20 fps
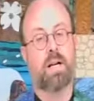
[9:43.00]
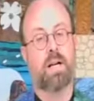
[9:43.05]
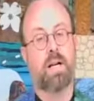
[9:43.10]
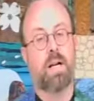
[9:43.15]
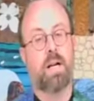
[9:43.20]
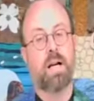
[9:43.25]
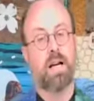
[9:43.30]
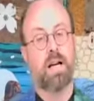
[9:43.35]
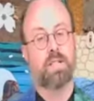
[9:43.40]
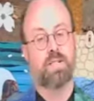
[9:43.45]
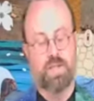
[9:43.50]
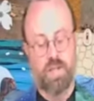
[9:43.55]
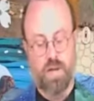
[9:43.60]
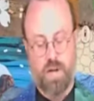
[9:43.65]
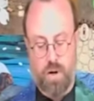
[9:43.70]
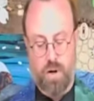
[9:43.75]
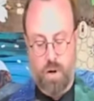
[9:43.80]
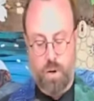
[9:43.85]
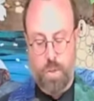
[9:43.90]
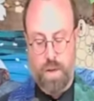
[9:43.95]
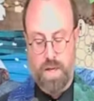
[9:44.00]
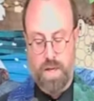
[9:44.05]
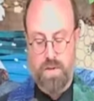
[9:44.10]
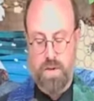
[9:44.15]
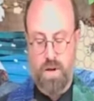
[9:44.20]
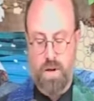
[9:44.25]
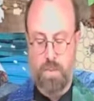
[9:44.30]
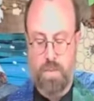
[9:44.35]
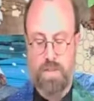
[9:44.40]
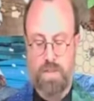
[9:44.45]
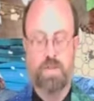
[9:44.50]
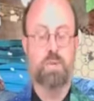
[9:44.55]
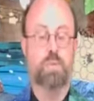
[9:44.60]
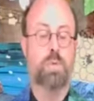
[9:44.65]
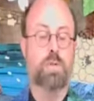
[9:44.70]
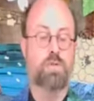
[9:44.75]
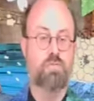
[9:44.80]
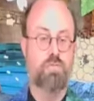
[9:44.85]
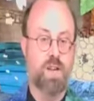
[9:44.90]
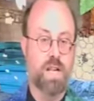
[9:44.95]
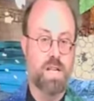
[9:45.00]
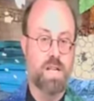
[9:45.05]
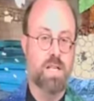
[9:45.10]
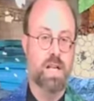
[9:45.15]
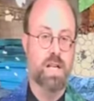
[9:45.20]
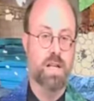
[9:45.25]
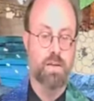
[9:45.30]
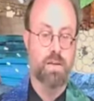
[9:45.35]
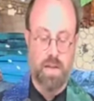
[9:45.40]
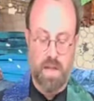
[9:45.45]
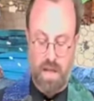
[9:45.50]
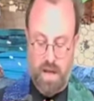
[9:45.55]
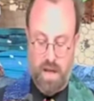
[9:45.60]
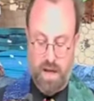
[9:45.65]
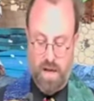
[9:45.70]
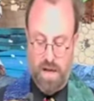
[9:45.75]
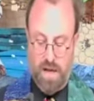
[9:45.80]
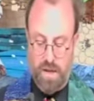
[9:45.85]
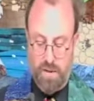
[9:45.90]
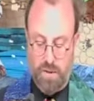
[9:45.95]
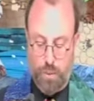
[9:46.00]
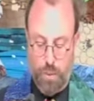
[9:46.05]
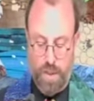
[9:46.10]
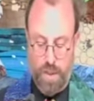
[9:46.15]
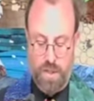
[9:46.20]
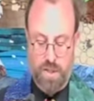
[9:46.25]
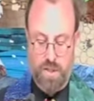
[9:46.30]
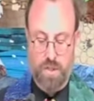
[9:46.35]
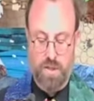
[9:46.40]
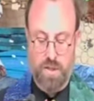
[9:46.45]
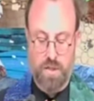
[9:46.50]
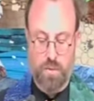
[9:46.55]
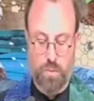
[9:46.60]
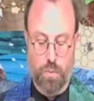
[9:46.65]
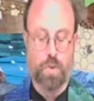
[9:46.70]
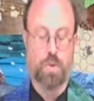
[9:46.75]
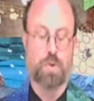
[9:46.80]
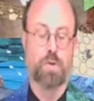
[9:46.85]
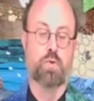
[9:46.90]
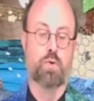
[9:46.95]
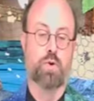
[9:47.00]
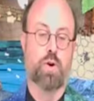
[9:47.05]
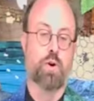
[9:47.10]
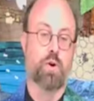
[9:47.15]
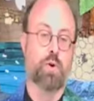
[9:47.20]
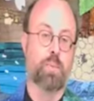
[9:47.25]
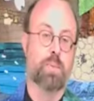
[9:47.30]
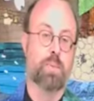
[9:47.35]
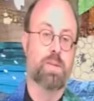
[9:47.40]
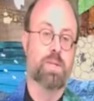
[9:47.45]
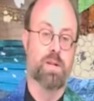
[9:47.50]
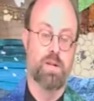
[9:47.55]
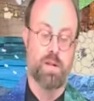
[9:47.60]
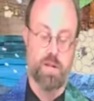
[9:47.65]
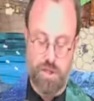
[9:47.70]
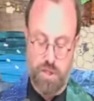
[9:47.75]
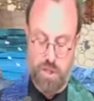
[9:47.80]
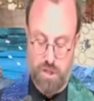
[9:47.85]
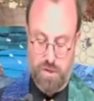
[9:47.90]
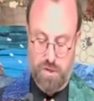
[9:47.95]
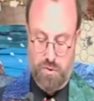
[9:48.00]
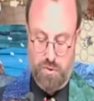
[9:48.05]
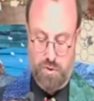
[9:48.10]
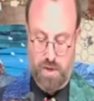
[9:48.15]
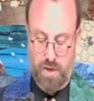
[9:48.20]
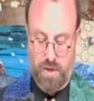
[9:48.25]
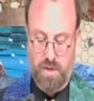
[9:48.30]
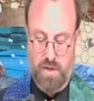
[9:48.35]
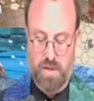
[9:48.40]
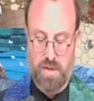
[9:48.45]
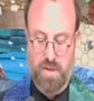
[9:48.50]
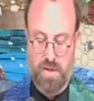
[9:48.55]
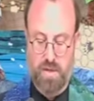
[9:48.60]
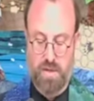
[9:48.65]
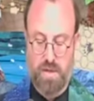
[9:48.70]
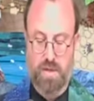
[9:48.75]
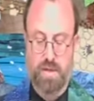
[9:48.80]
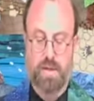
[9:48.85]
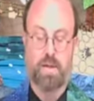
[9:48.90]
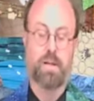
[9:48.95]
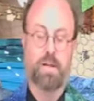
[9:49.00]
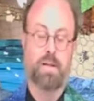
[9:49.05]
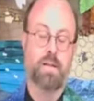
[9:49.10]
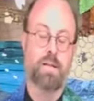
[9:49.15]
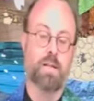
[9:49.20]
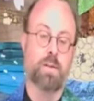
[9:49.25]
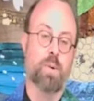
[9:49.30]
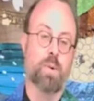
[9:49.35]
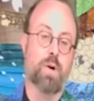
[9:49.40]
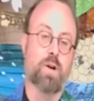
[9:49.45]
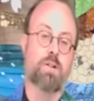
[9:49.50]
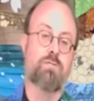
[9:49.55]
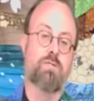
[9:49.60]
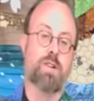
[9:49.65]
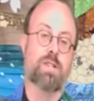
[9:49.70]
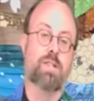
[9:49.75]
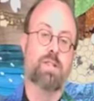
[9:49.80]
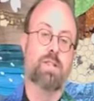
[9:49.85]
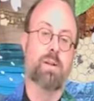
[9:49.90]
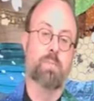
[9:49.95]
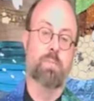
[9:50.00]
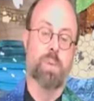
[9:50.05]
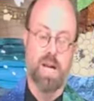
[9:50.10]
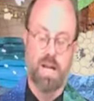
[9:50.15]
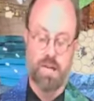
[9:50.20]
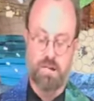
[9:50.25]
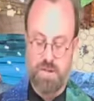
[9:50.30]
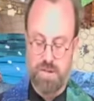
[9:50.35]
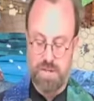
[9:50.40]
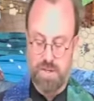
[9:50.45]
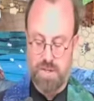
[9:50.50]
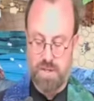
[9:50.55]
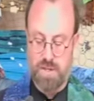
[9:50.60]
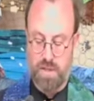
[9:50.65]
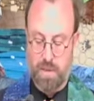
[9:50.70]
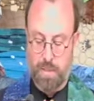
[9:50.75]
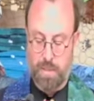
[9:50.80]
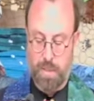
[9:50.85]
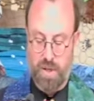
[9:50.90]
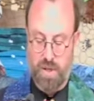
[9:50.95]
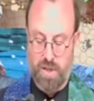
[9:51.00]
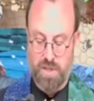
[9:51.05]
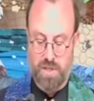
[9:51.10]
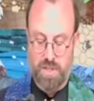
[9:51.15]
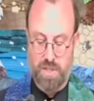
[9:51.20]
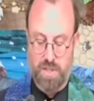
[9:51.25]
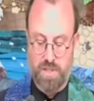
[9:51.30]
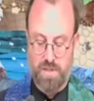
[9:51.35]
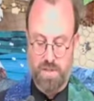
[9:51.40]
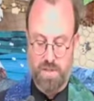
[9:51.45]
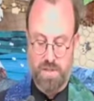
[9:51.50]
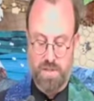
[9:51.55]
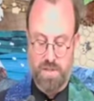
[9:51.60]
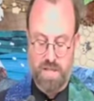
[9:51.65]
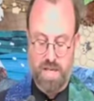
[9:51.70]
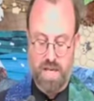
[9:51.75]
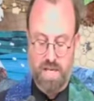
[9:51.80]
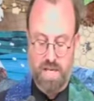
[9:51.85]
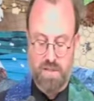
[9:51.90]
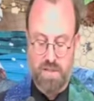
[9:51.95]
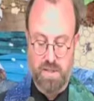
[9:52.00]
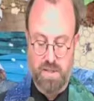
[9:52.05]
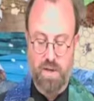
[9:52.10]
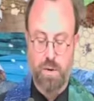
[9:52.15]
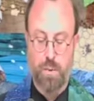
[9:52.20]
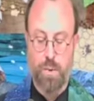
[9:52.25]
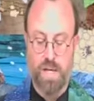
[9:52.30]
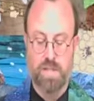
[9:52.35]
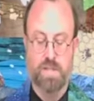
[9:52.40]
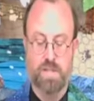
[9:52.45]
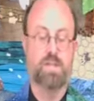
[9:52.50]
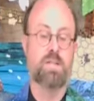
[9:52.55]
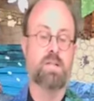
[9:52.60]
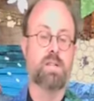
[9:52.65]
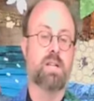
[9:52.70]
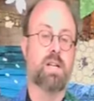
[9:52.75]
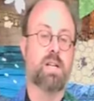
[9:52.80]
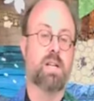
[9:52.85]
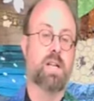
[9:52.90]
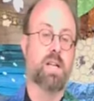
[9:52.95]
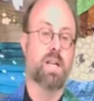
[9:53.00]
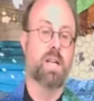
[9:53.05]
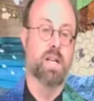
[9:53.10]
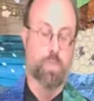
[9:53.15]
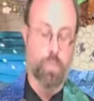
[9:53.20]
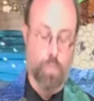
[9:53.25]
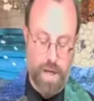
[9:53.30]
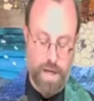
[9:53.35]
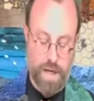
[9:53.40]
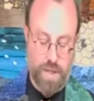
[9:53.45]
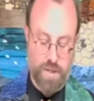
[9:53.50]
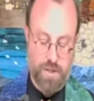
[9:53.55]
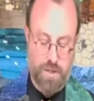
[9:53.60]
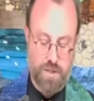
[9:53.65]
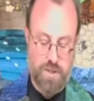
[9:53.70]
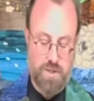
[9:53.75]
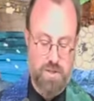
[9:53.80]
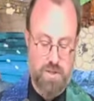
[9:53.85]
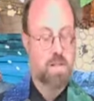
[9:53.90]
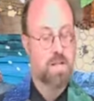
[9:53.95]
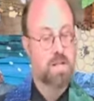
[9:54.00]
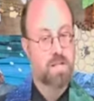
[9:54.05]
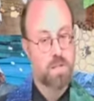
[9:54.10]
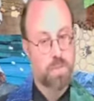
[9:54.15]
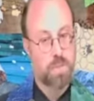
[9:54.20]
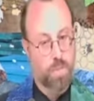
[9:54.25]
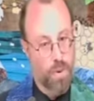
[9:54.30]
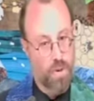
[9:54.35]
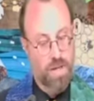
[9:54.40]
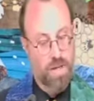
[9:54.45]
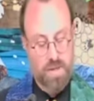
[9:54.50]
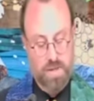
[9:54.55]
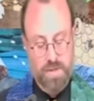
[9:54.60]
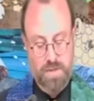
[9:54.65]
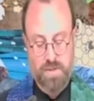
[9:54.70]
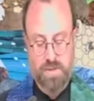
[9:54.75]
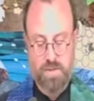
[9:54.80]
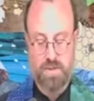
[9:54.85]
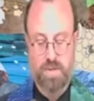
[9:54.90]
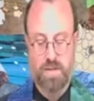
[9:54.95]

And so, when Thomas was reading The Lion, the Witch, and the Wardrobe to her children, the book written by Christian apologist C.S. Lewis, in which, spoilers,